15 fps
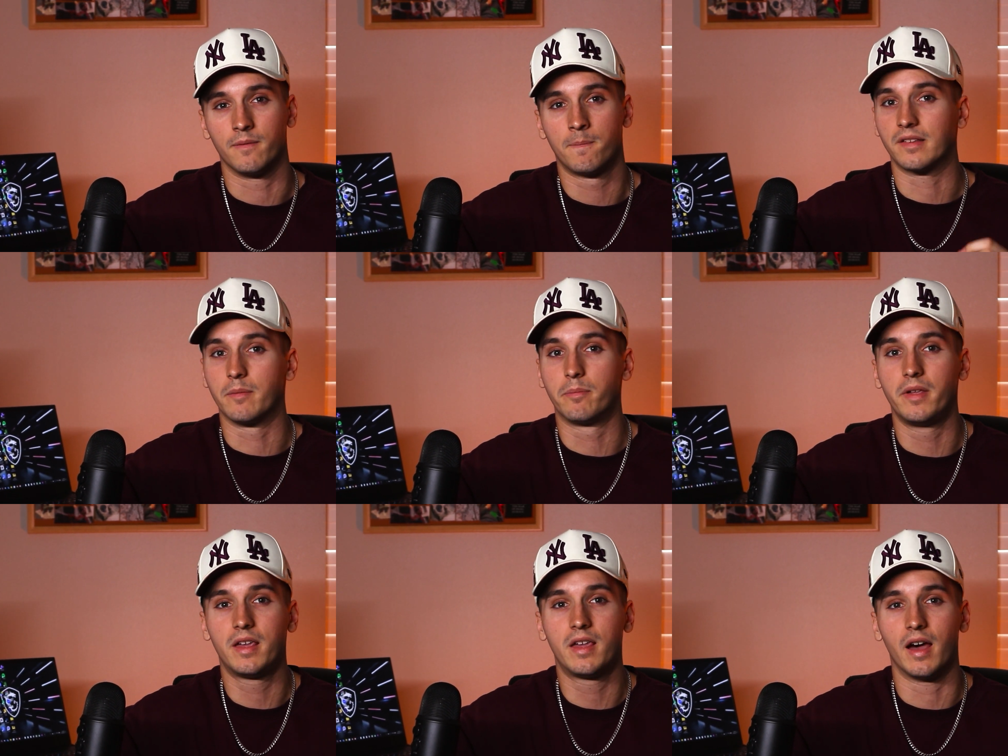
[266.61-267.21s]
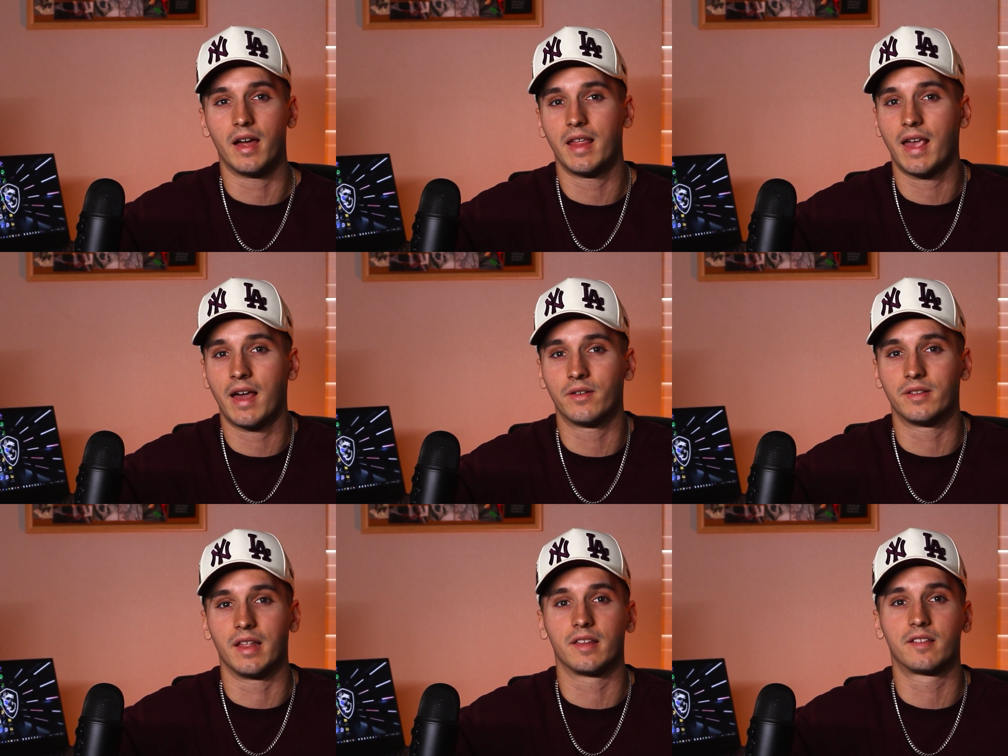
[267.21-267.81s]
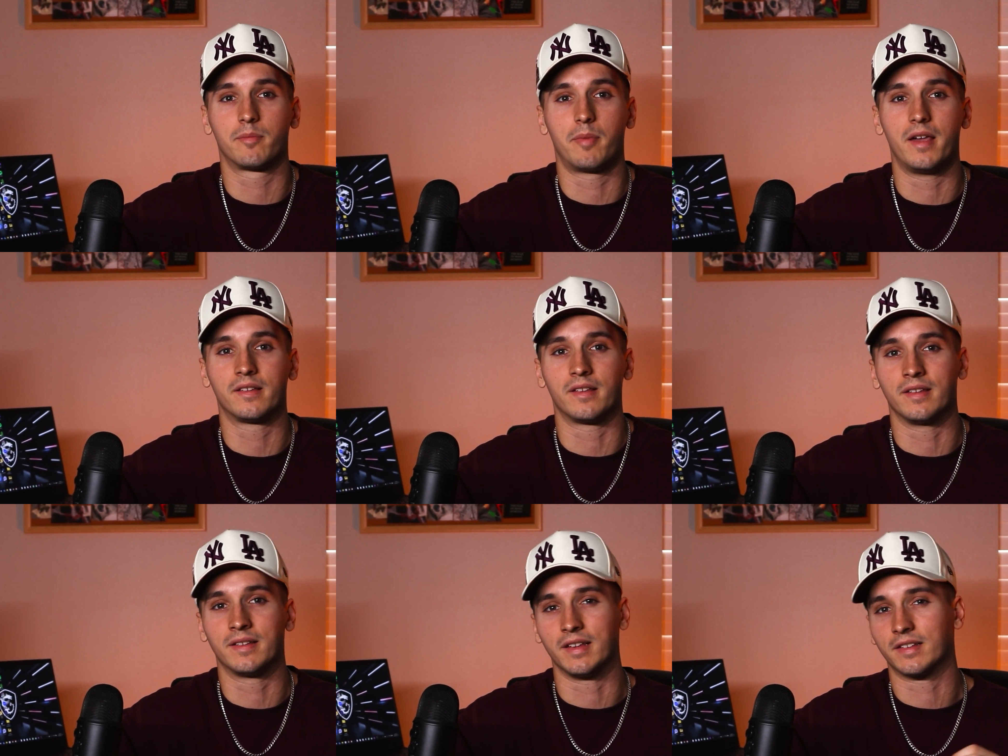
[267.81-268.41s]
Simply cutting out dead space
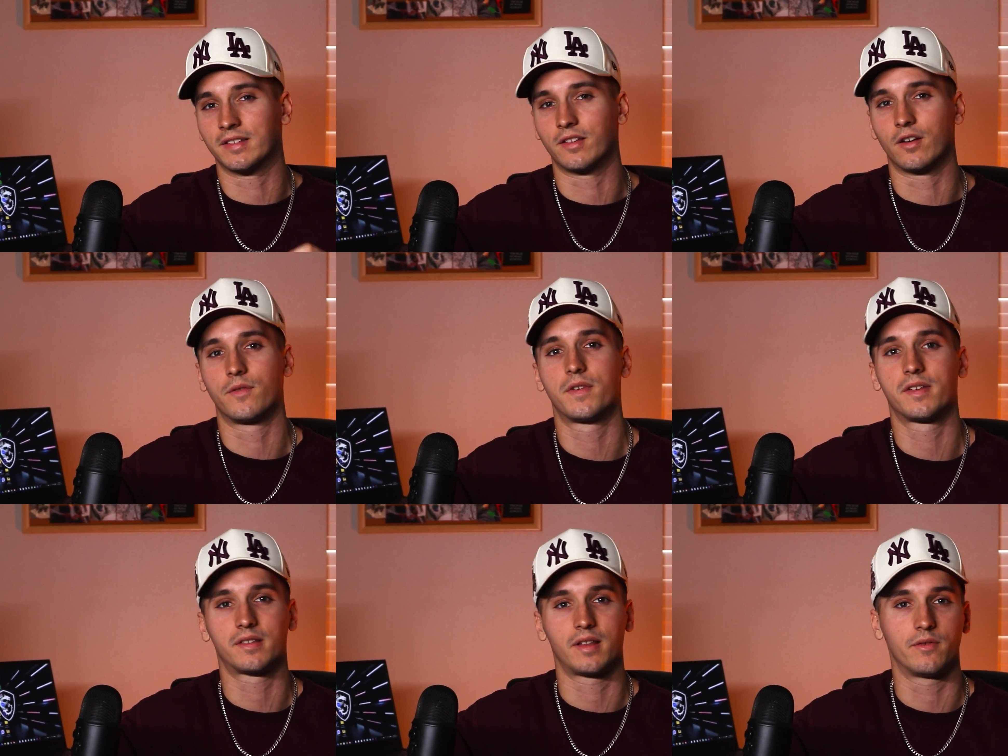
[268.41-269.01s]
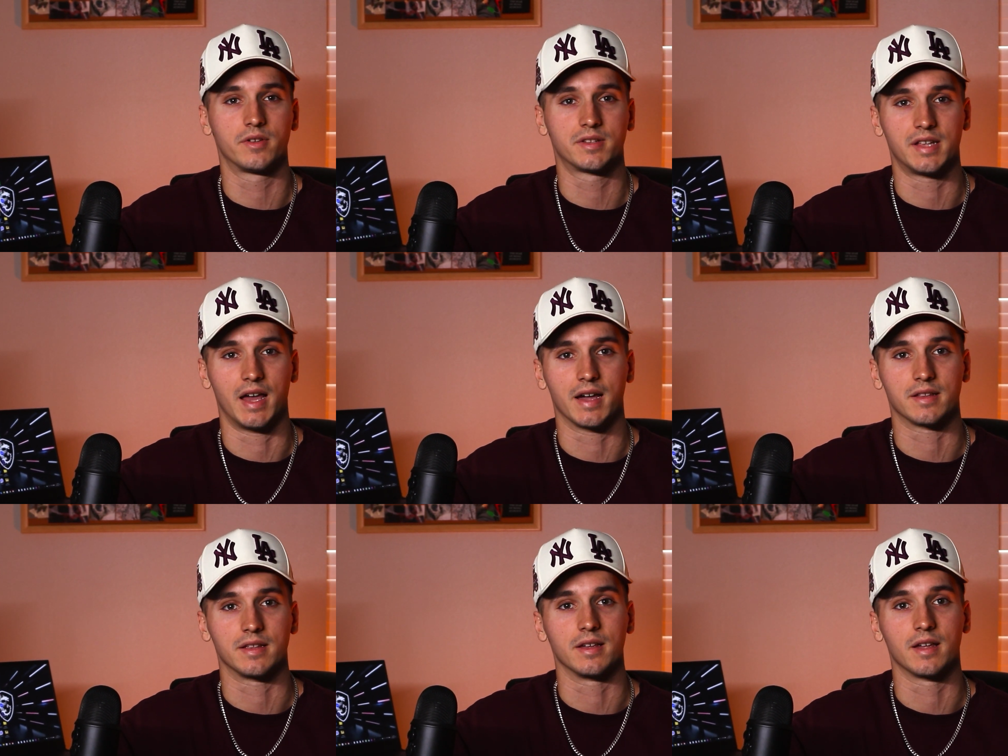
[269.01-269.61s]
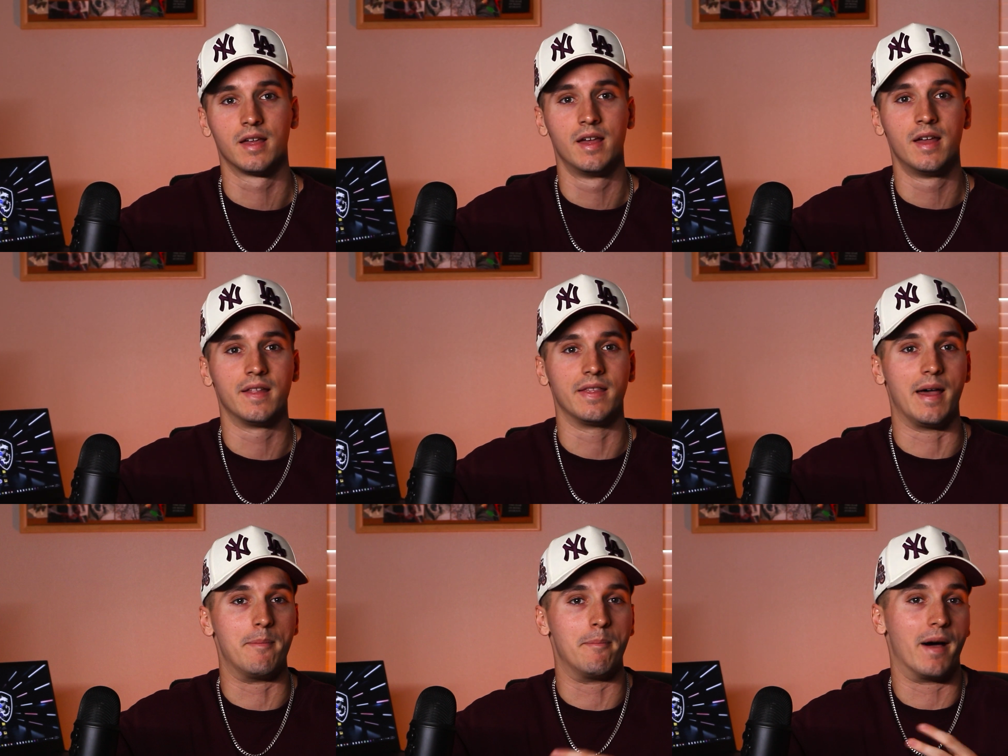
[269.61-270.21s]
is a surface level tactic
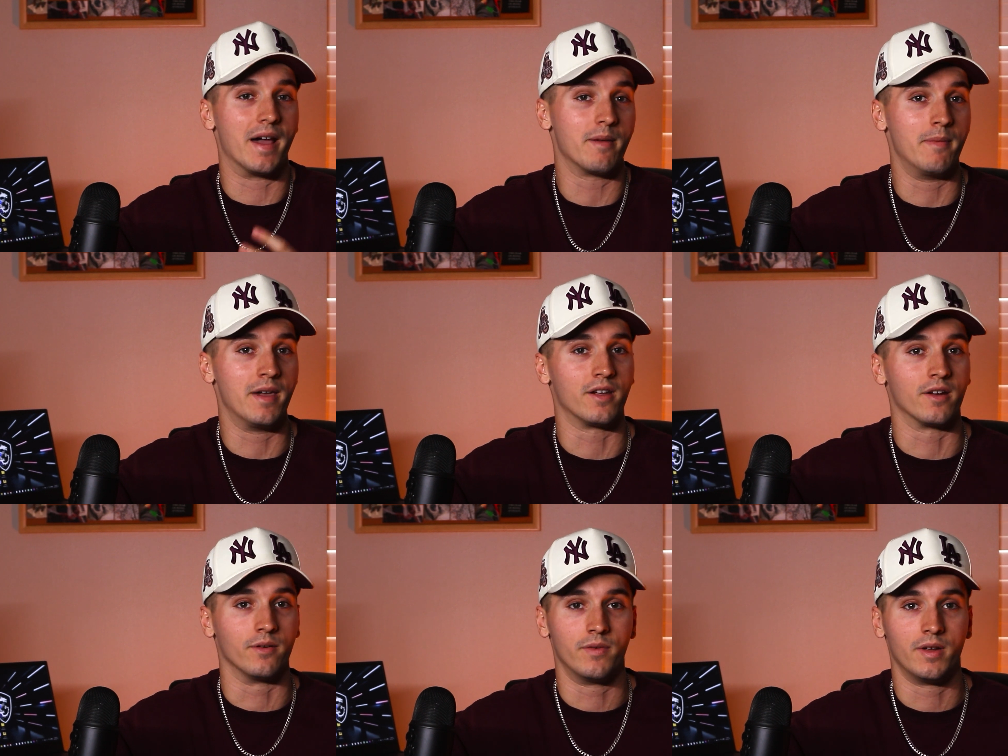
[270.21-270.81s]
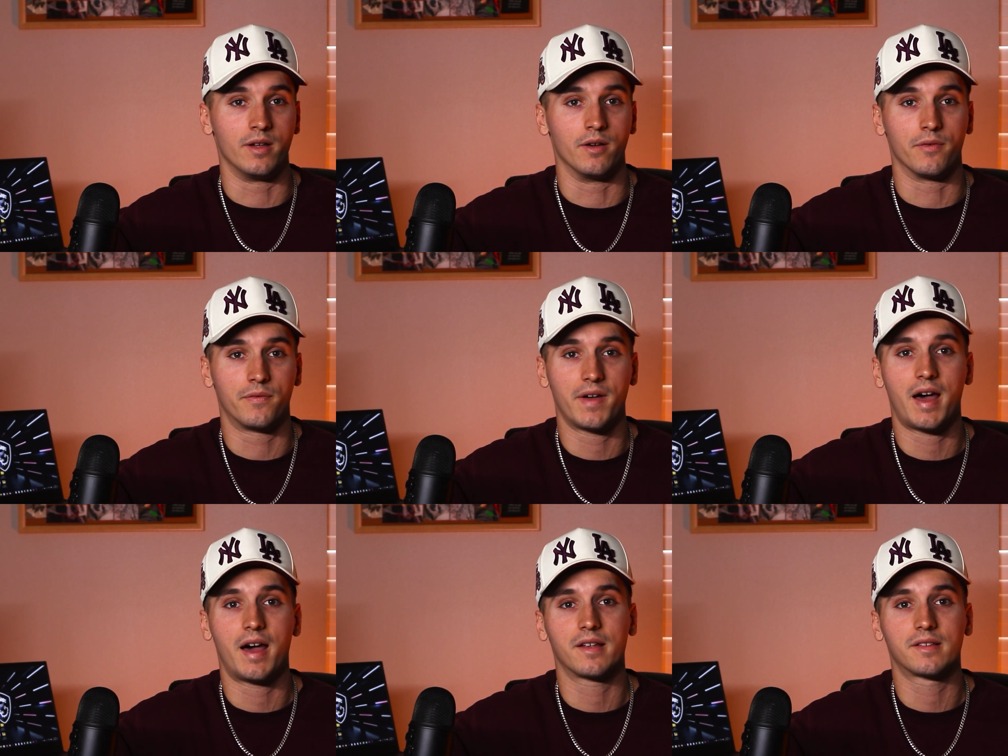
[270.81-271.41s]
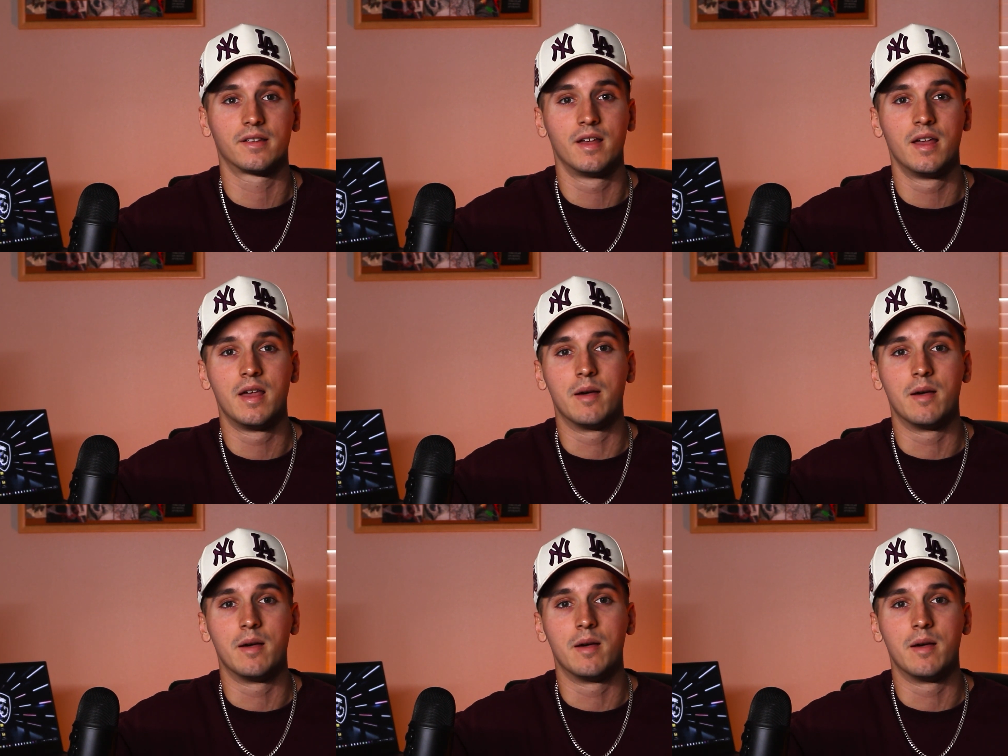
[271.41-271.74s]
that might make your video fast,